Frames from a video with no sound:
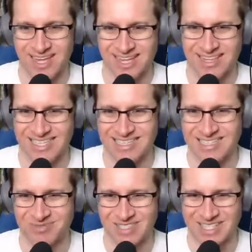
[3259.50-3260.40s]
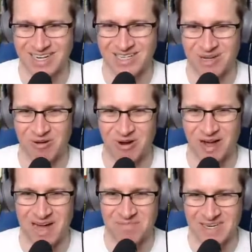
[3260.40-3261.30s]
this is what's gonna go
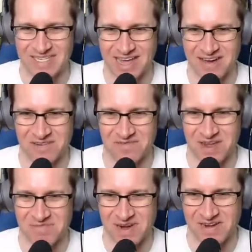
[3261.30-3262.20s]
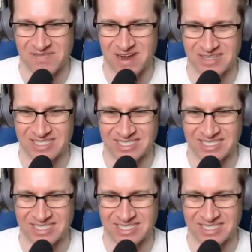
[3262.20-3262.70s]
up and down Vampire Valley.